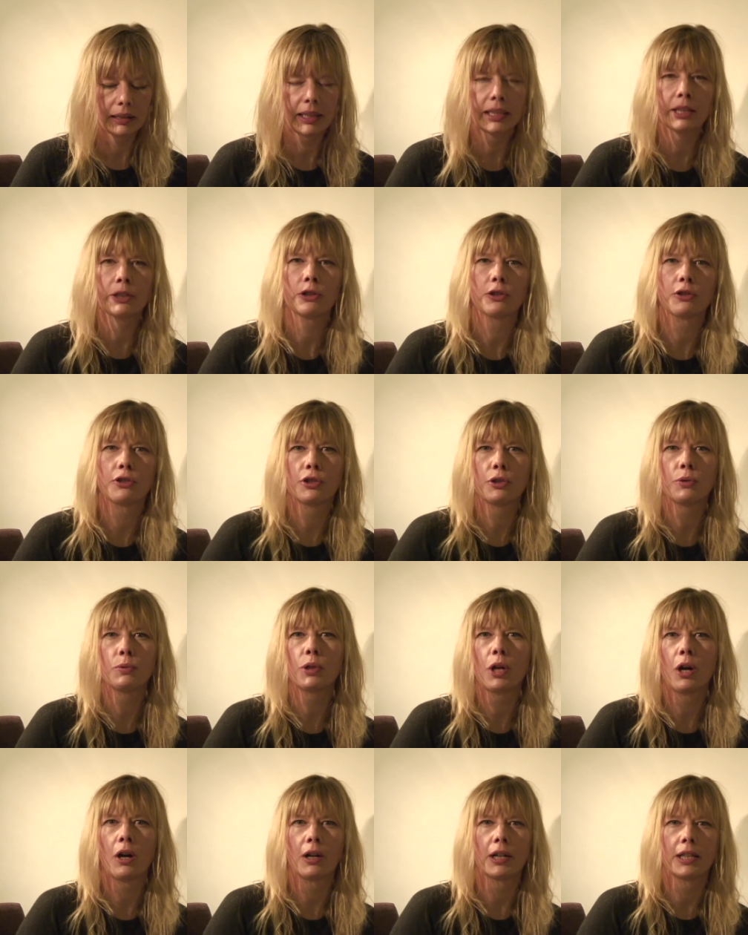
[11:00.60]
lingered too
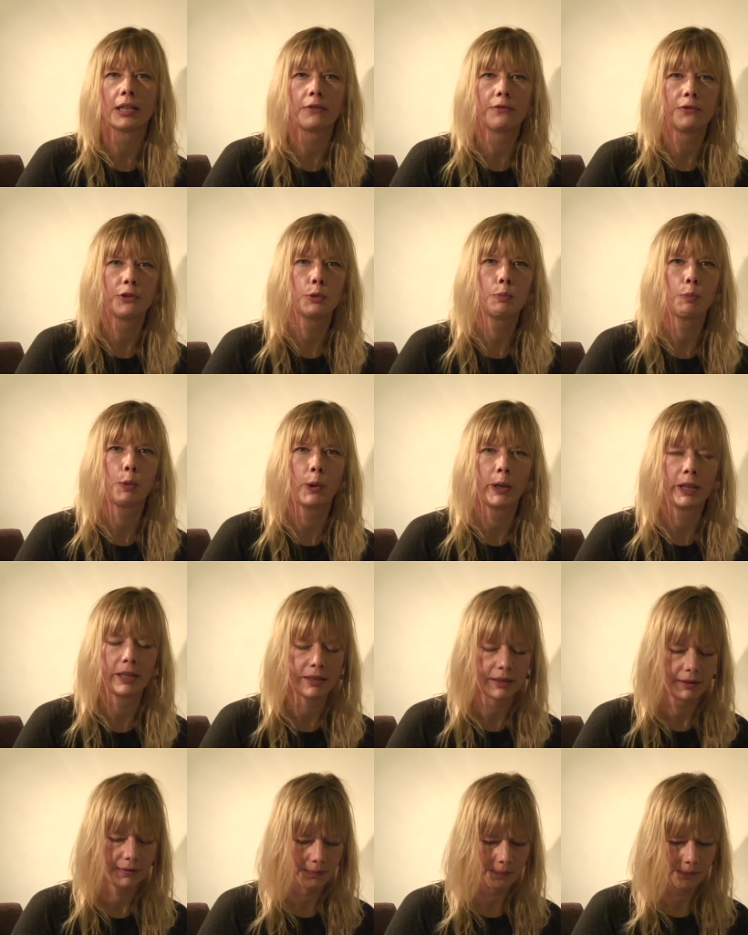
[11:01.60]
long at the
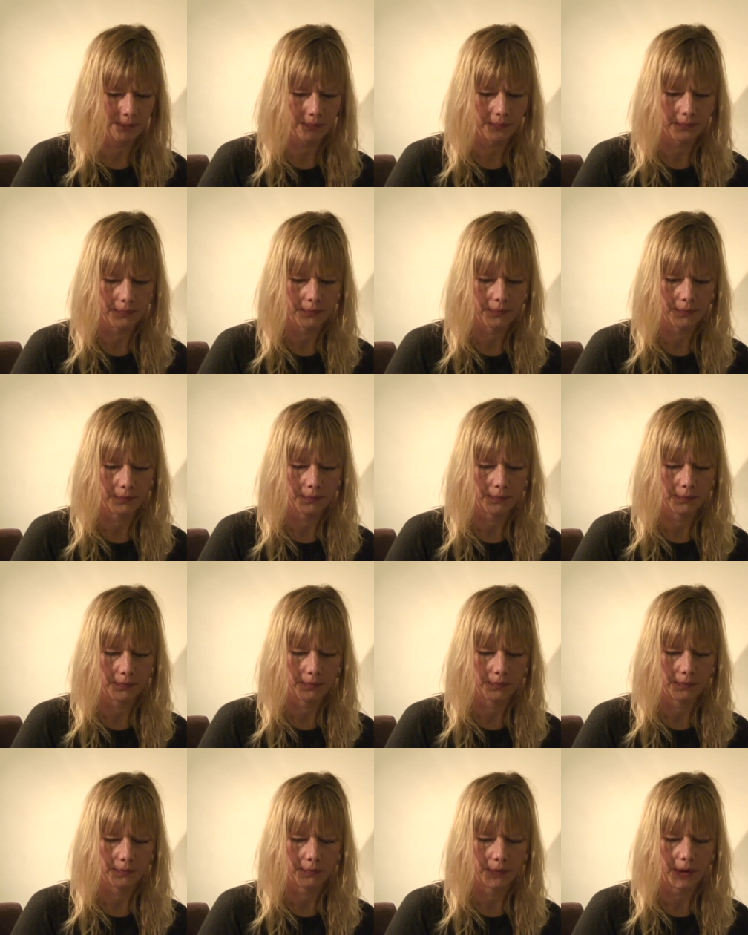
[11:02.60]
viewpoint.
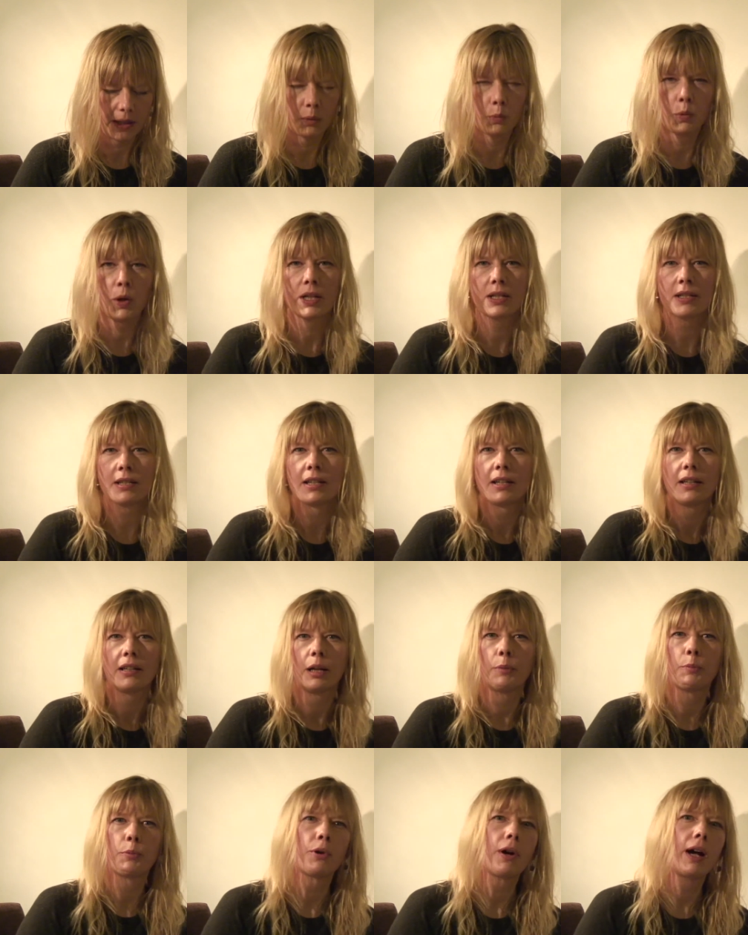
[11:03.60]
It was
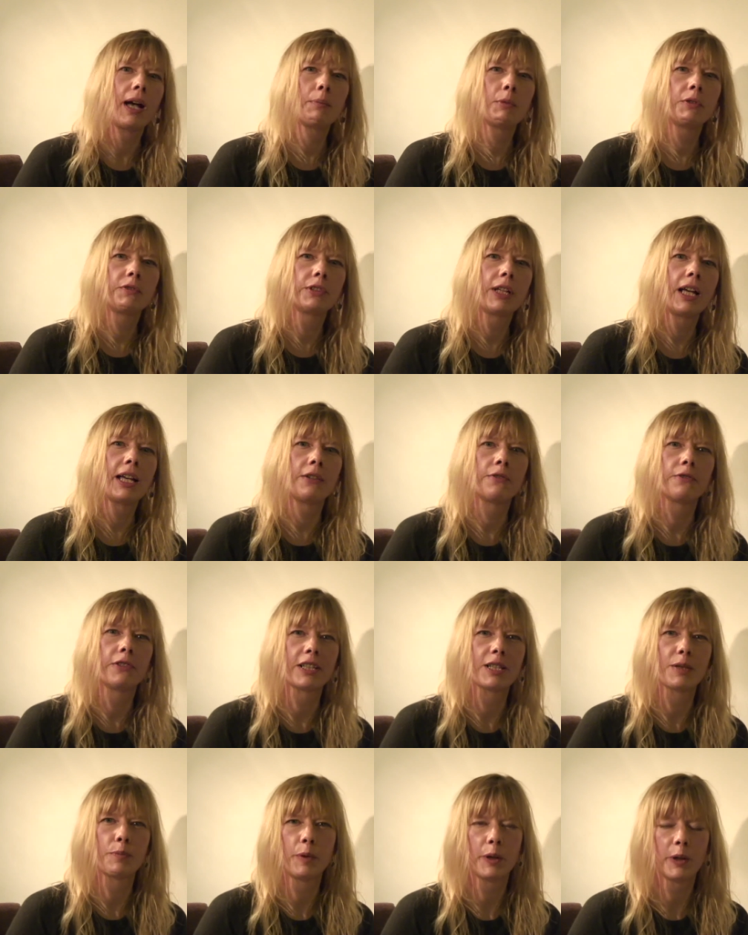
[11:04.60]
a prime of life
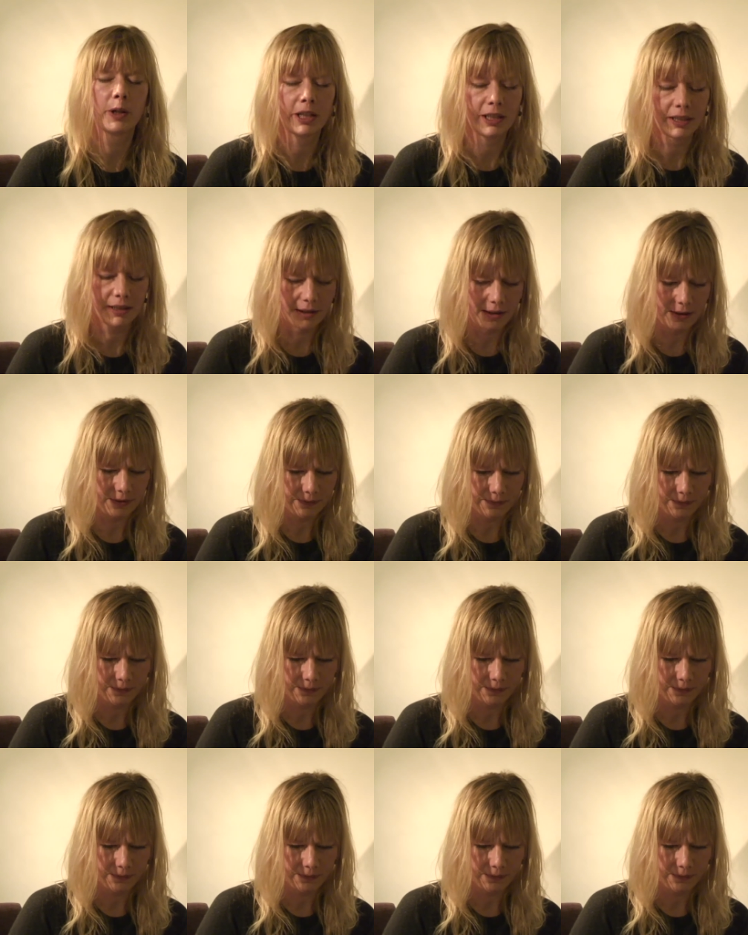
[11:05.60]
experience.